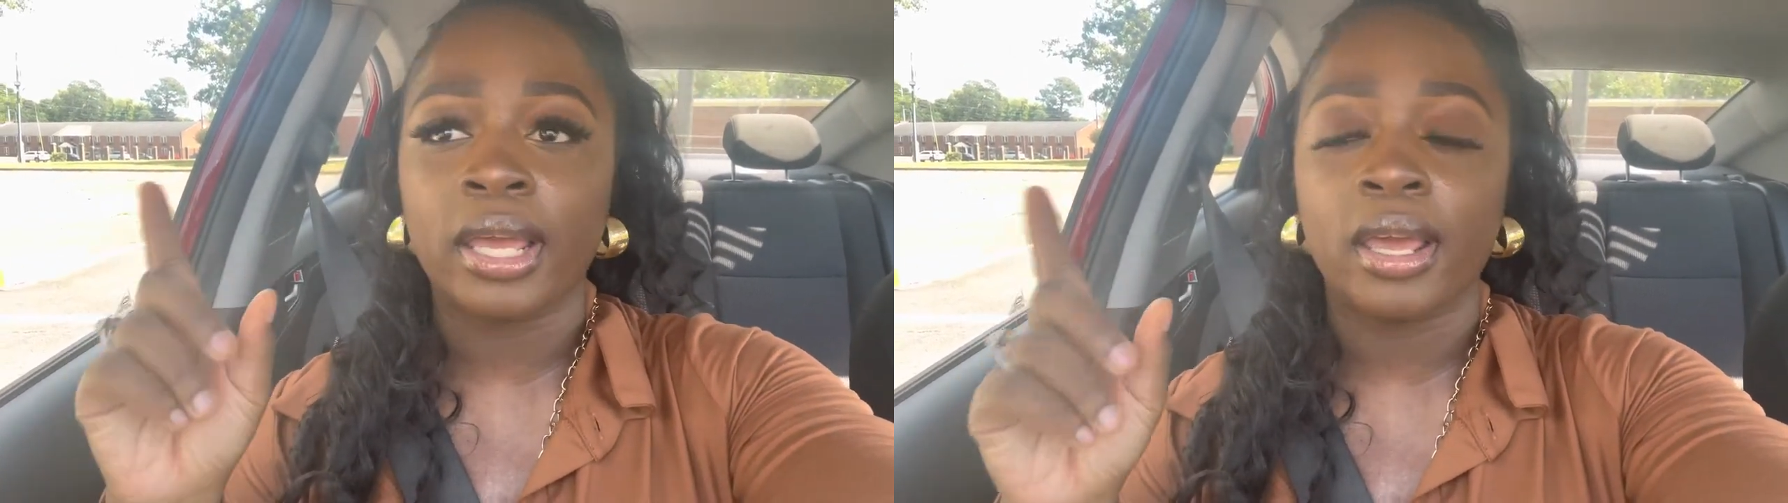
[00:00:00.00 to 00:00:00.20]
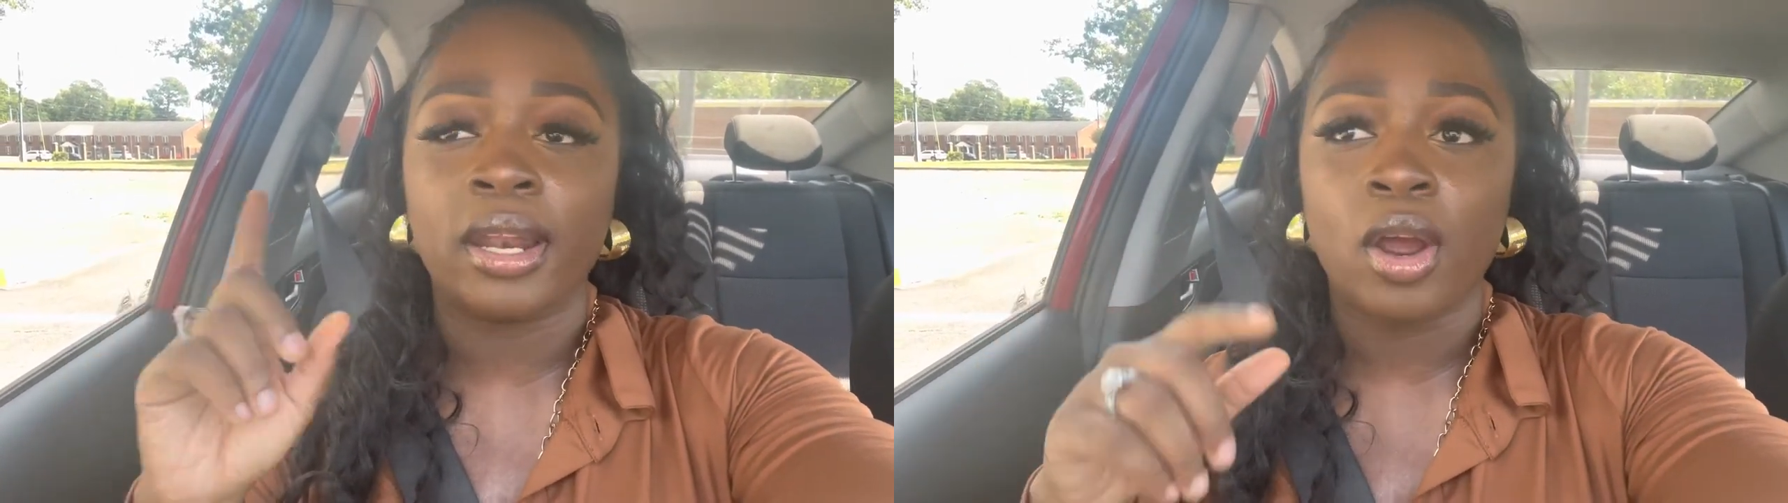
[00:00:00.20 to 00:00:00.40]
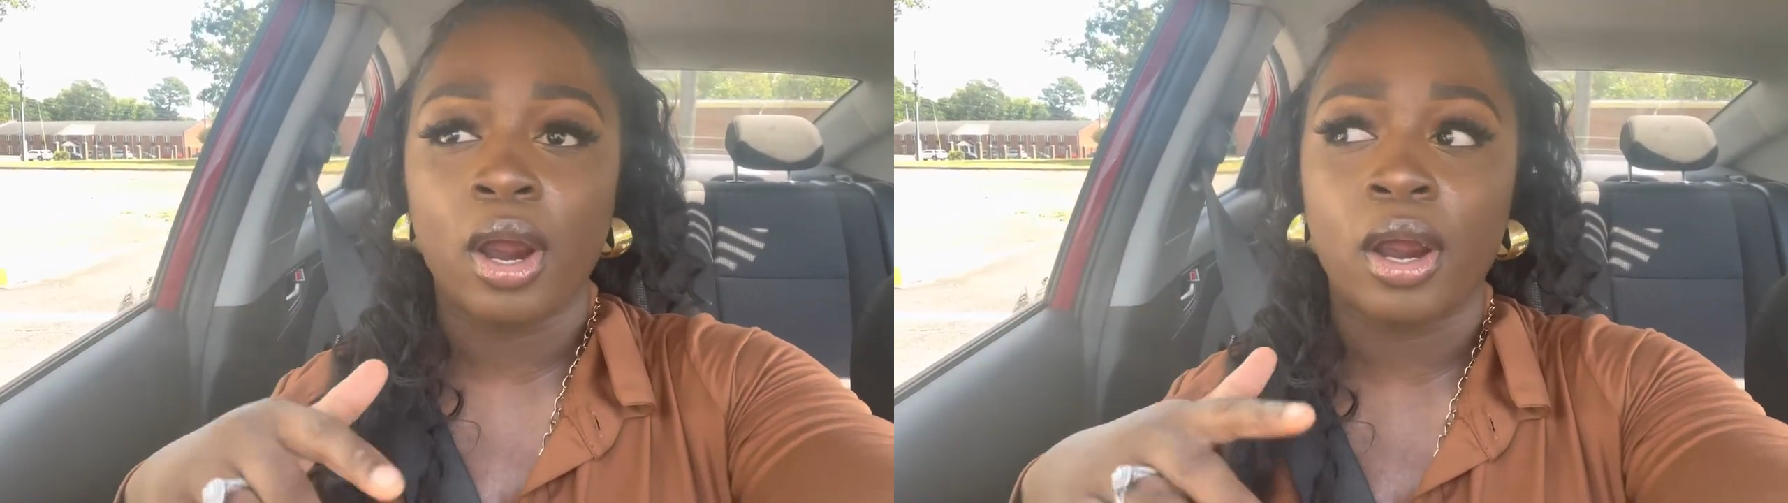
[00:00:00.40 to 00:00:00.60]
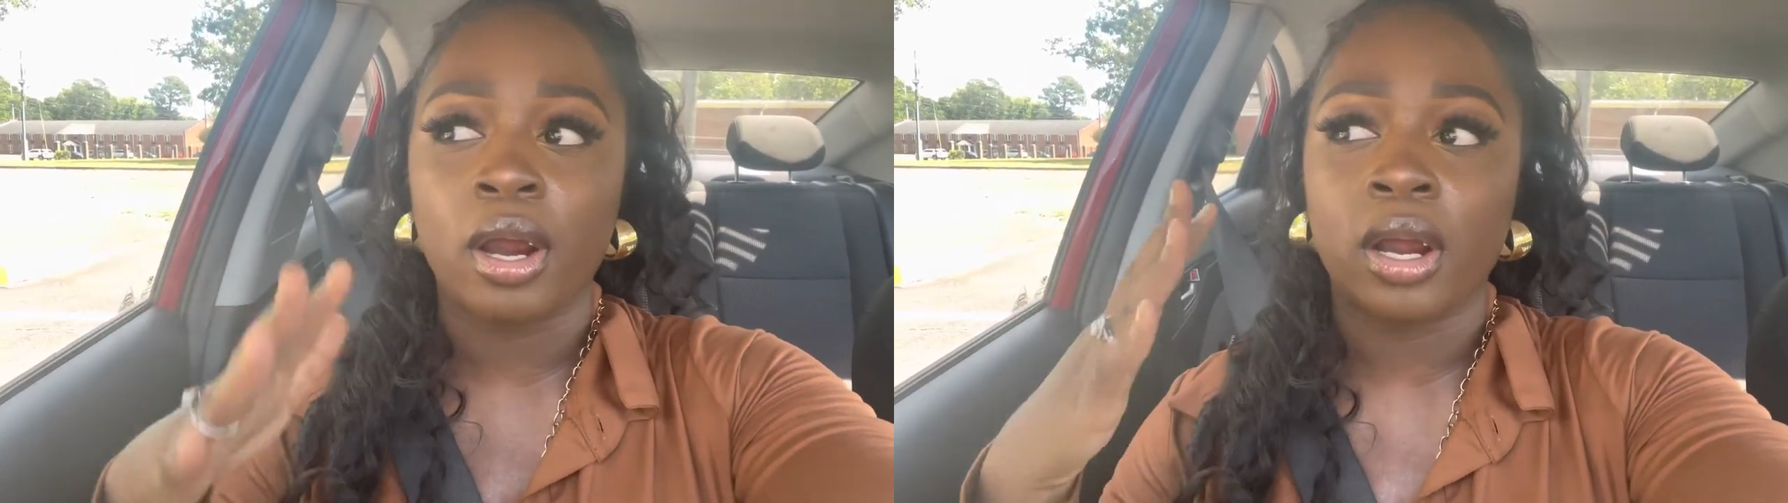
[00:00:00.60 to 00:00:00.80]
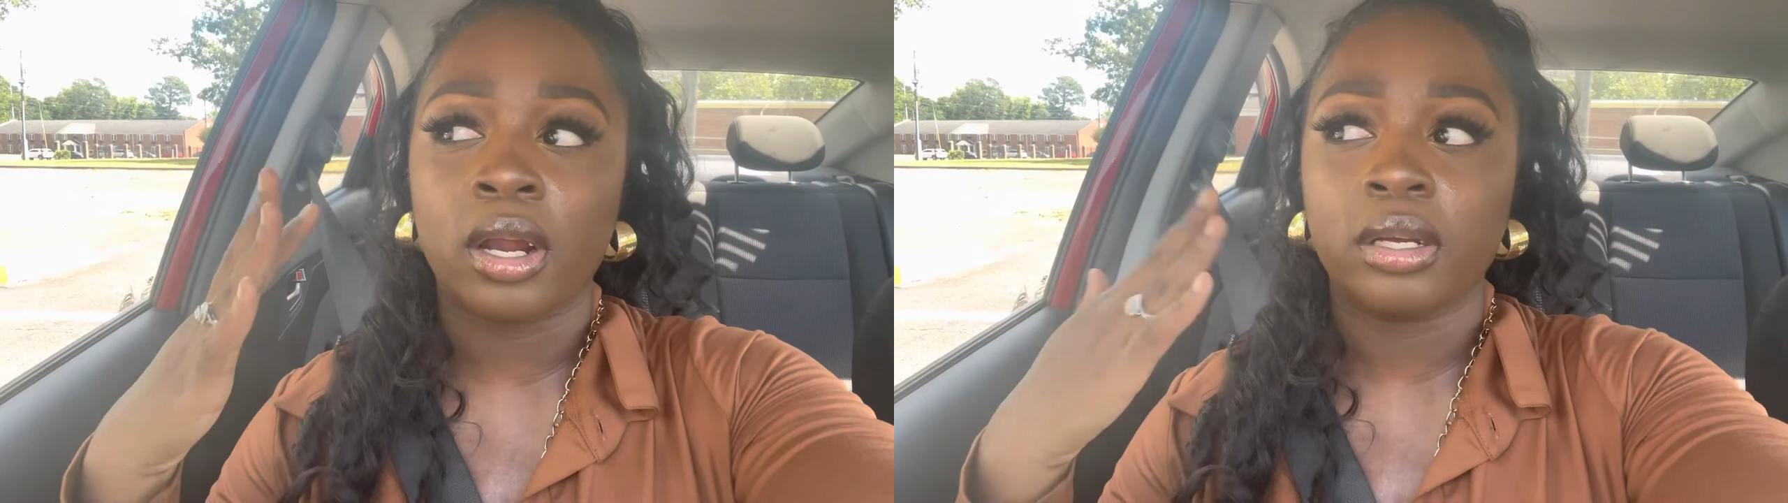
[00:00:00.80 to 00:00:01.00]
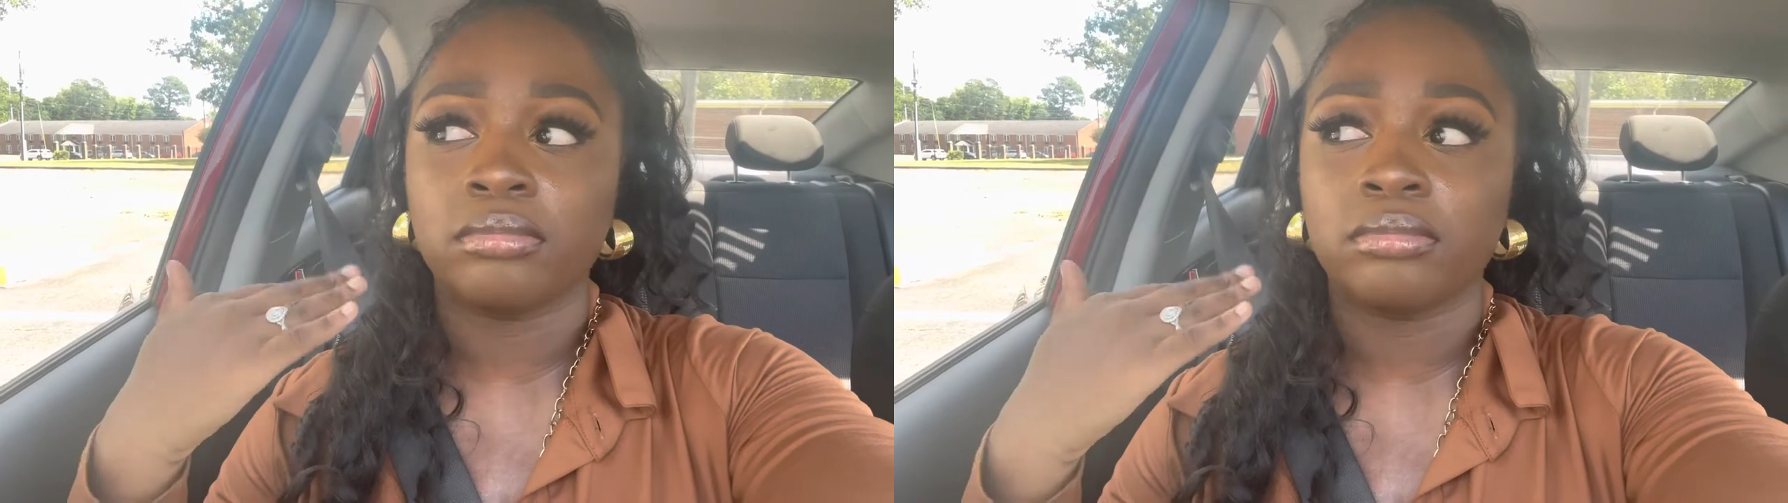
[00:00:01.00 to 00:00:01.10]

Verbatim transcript: in her